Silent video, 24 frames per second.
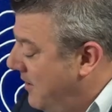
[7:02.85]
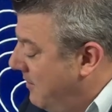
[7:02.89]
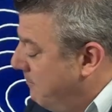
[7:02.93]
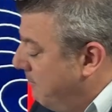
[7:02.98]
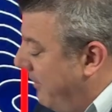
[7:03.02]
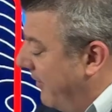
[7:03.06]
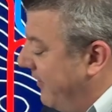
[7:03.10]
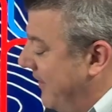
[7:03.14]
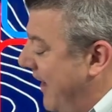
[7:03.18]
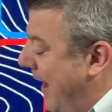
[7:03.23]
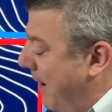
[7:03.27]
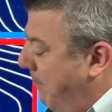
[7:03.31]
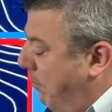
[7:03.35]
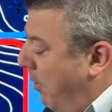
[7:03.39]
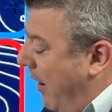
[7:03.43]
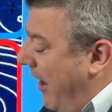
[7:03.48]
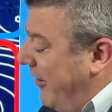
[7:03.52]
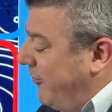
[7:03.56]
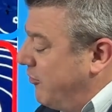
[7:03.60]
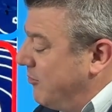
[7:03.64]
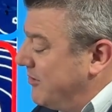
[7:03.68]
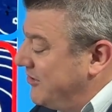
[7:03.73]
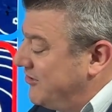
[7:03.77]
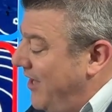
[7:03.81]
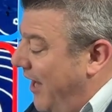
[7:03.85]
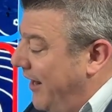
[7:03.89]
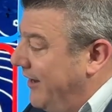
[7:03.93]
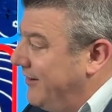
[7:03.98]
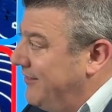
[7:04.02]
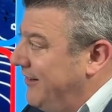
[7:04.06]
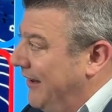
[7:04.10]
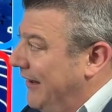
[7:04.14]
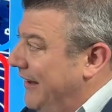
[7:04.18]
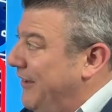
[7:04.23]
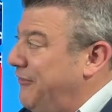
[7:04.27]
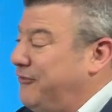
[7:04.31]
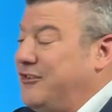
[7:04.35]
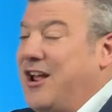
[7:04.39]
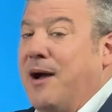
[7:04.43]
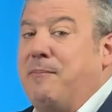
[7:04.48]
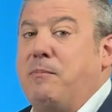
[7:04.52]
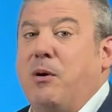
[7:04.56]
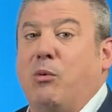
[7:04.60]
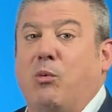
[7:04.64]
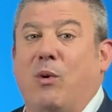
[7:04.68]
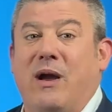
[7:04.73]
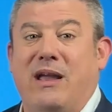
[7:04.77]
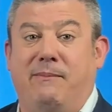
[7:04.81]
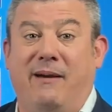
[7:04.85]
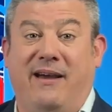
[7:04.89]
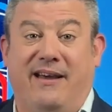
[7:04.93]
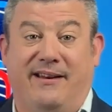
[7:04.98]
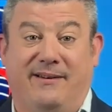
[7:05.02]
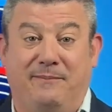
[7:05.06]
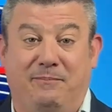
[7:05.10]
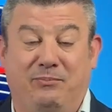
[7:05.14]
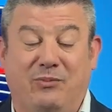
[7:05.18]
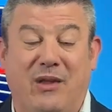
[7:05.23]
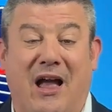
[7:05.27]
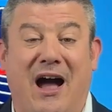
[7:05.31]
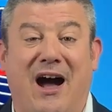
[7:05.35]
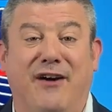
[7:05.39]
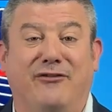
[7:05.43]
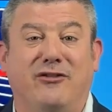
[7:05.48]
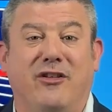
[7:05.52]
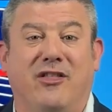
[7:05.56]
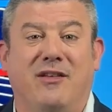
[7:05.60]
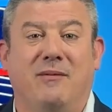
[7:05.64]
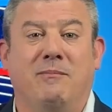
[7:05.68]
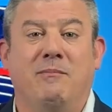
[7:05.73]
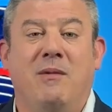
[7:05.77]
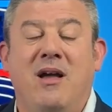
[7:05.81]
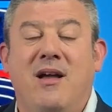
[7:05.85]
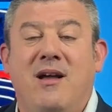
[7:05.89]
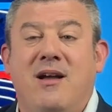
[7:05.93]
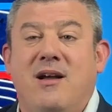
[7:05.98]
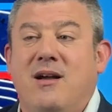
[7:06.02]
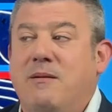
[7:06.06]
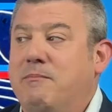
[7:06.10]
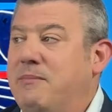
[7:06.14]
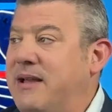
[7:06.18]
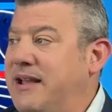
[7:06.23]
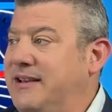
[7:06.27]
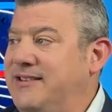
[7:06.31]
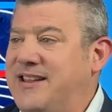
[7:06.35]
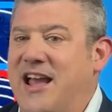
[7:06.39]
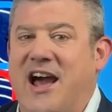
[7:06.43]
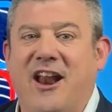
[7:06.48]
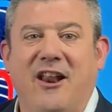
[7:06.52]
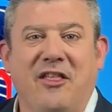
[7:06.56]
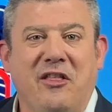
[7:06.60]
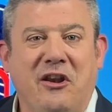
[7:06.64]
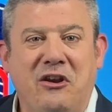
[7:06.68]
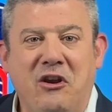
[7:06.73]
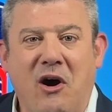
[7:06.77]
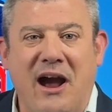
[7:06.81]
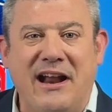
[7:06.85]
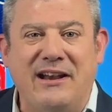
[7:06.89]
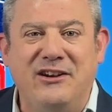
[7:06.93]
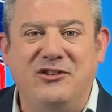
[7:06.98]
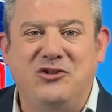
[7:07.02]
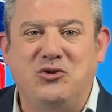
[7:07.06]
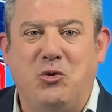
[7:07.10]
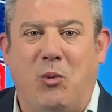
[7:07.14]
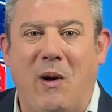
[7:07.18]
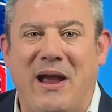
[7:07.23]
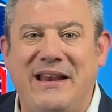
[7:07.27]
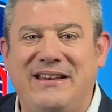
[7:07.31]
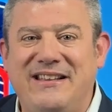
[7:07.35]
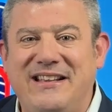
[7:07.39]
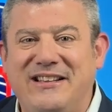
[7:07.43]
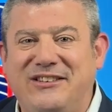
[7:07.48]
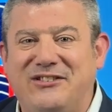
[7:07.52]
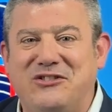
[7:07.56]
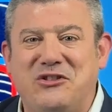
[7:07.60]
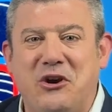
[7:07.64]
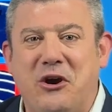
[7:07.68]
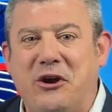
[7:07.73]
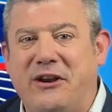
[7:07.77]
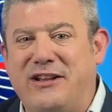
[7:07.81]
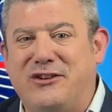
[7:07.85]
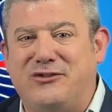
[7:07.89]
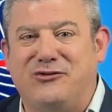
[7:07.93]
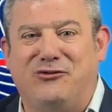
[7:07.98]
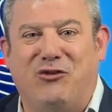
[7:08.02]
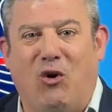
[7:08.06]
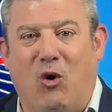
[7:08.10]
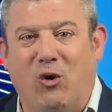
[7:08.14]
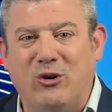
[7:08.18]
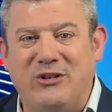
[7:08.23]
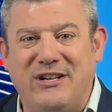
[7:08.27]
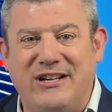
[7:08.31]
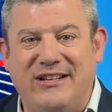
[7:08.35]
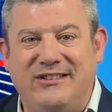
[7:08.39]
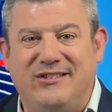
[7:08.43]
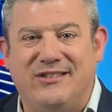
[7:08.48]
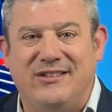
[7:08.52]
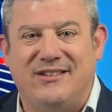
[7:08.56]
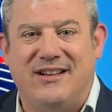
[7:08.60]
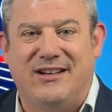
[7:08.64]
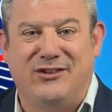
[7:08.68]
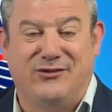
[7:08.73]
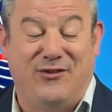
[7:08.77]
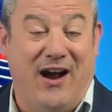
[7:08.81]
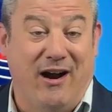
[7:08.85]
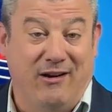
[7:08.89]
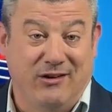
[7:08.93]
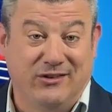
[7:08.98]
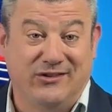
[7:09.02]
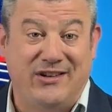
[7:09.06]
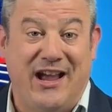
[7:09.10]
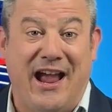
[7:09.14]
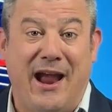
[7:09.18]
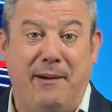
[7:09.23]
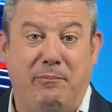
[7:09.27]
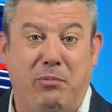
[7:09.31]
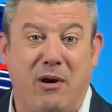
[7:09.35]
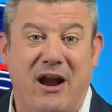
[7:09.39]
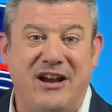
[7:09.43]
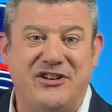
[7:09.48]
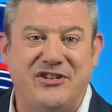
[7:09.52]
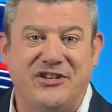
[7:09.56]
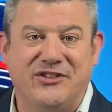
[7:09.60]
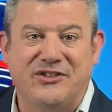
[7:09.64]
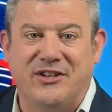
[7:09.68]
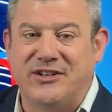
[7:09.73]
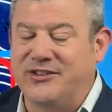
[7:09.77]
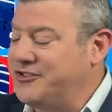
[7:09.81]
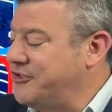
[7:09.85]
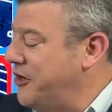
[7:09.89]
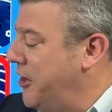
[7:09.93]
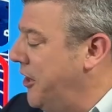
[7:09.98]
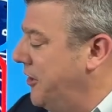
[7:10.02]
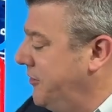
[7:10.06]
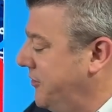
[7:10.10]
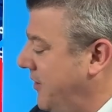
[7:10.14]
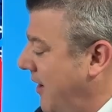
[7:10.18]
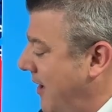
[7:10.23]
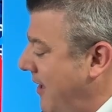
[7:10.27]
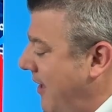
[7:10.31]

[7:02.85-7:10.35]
But the air pressure is starting to lift up a wee bit after them being down in the 920s, 30s, 40s as far as air pressure is concerned.